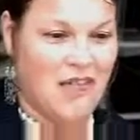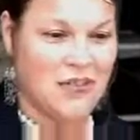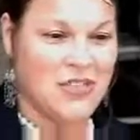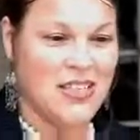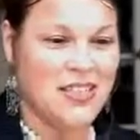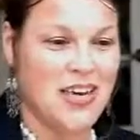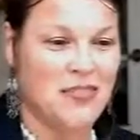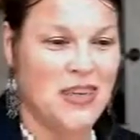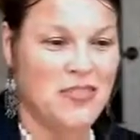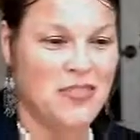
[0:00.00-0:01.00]
Ever since
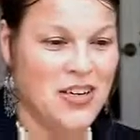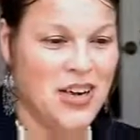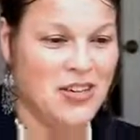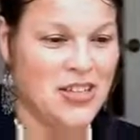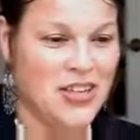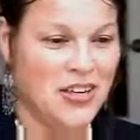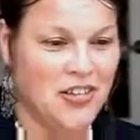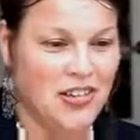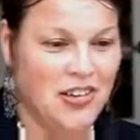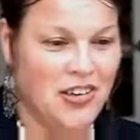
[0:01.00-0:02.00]
I've left the county
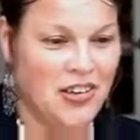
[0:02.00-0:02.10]
jail,